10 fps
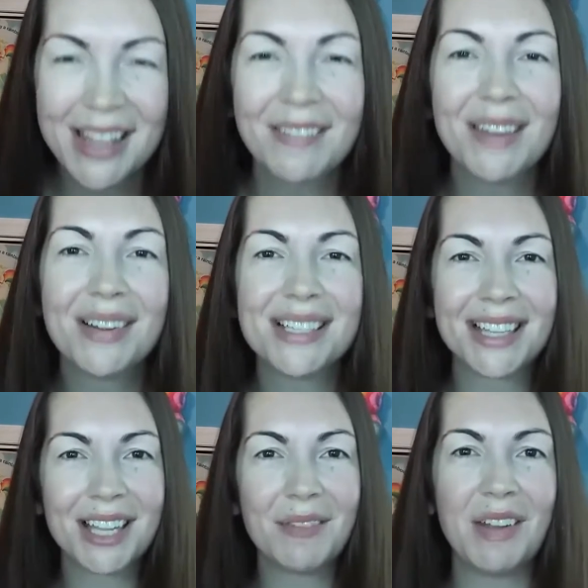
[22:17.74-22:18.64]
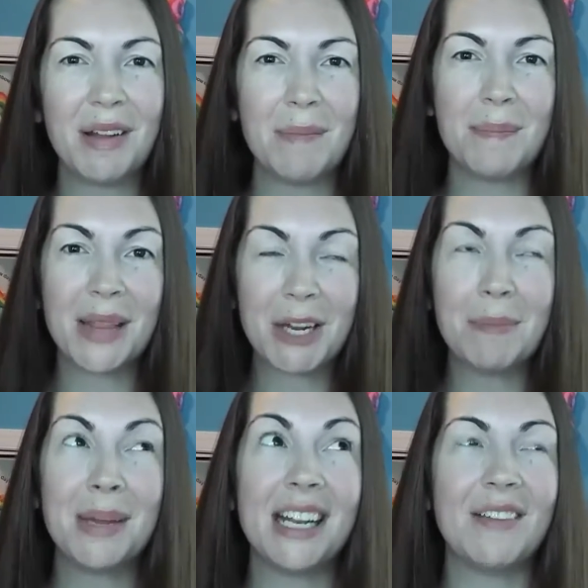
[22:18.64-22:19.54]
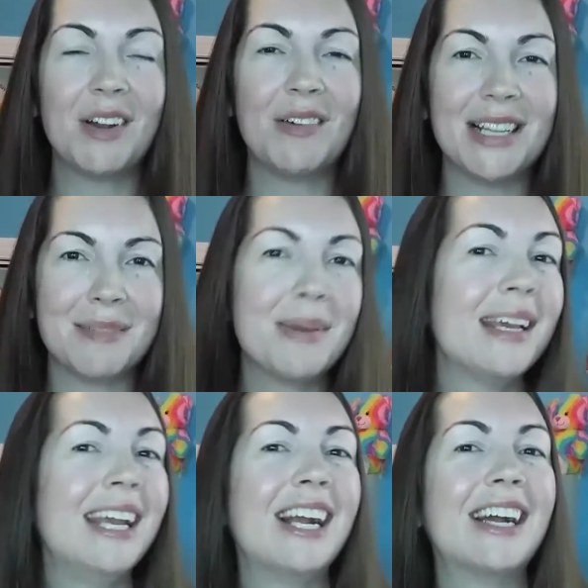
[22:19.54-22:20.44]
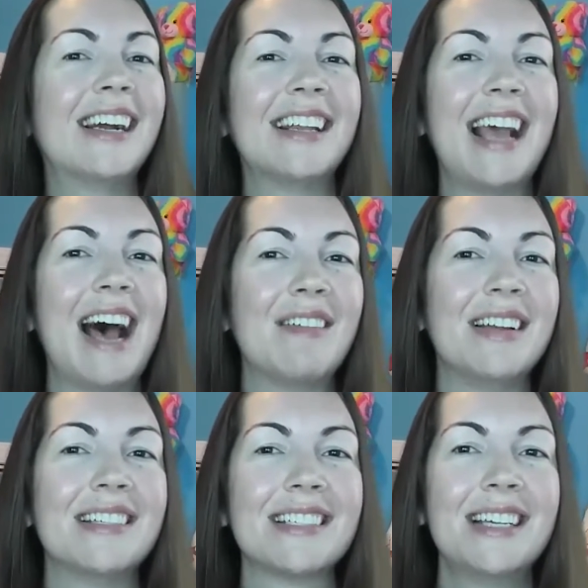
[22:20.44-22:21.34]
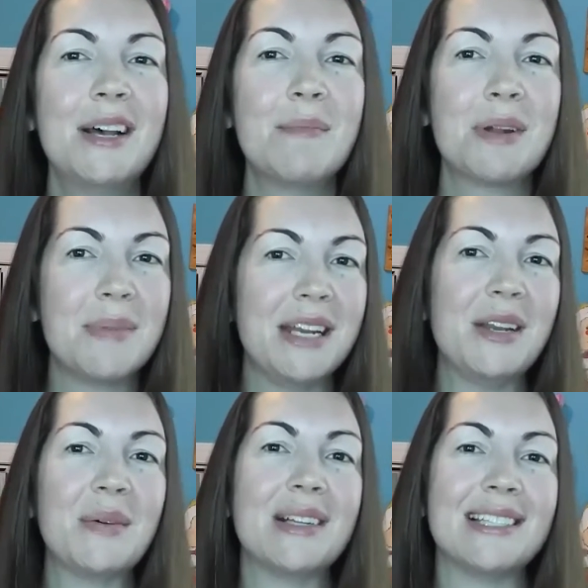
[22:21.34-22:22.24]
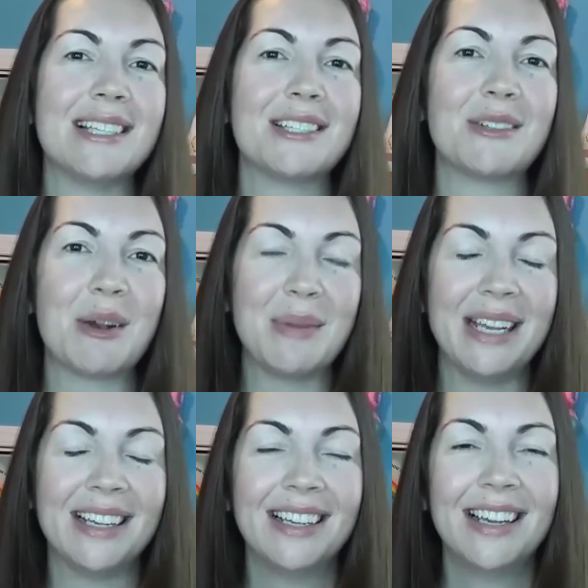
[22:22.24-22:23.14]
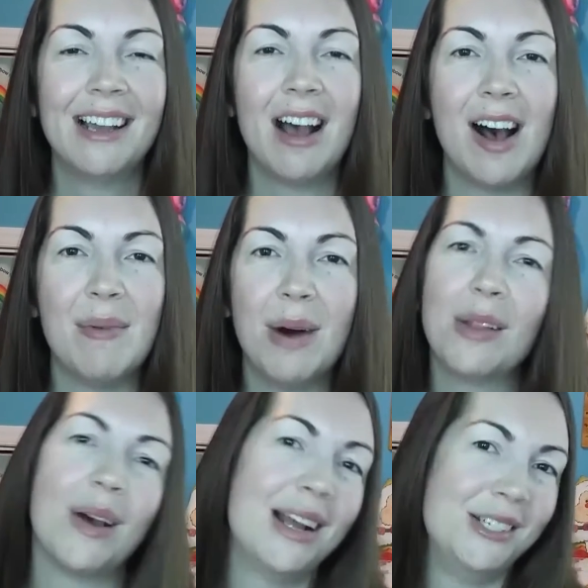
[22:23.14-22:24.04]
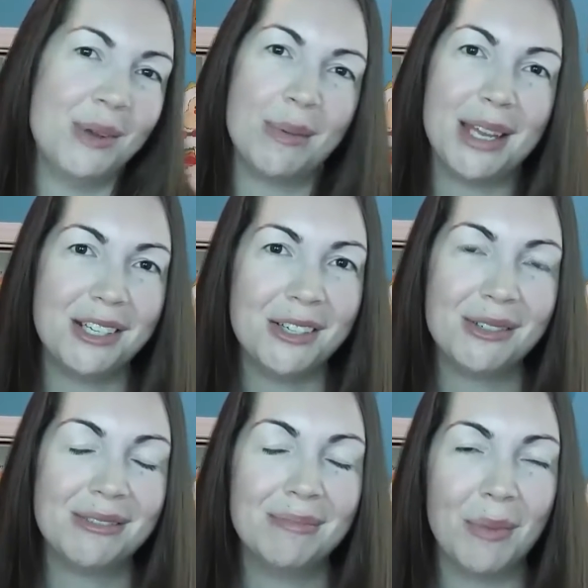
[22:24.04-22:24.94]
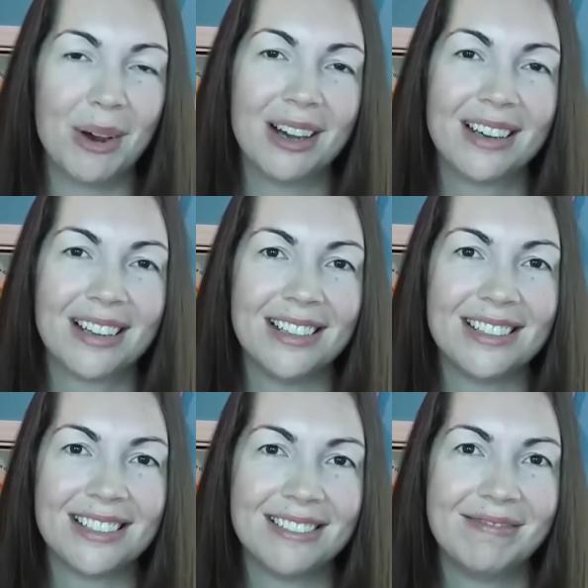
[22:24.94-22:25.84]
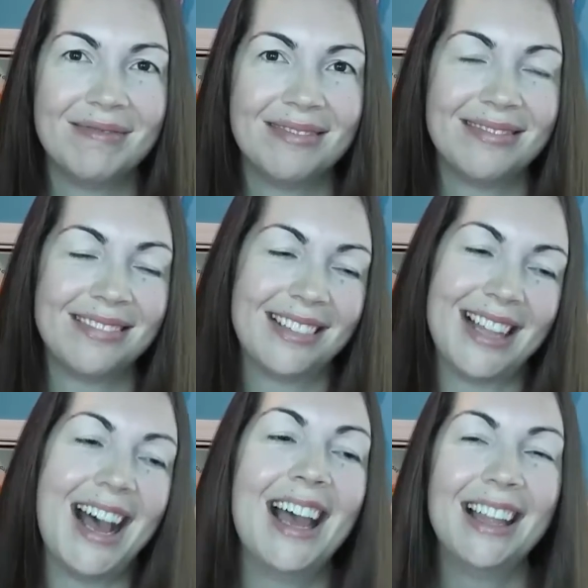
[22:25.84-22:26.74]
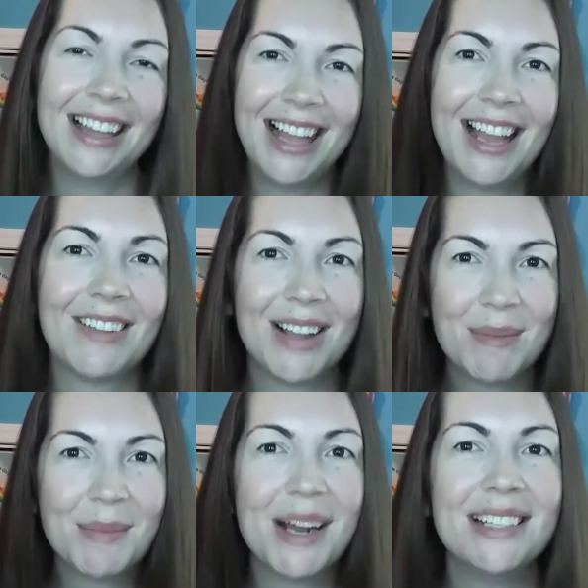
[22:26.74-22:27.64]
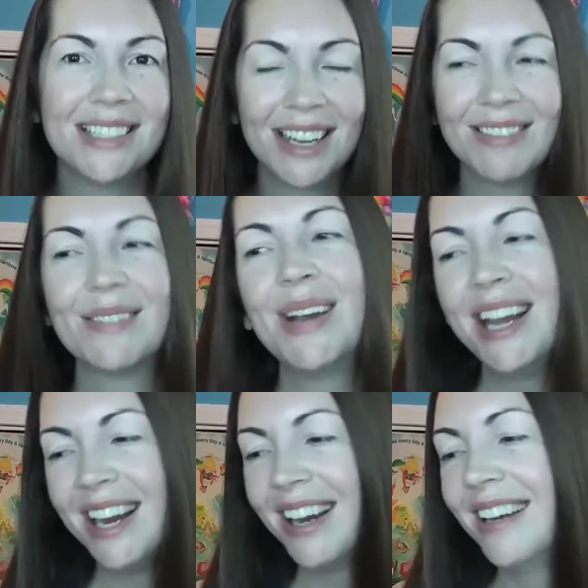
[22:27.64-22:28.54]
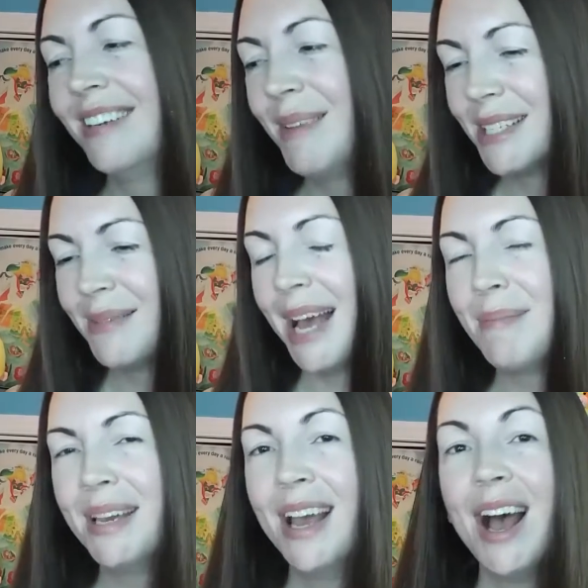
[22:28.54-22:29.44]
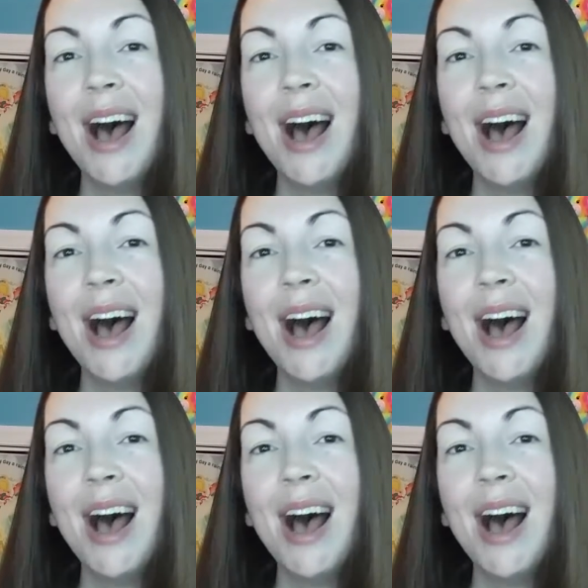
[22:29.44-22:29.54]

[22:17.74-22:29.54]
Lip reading: They've given us a little bit of a respite here. They haven't put up any new ones since Stormy. Although I do hope they do more, because I like Rainbow Brite stuff to wear. It makes me happy.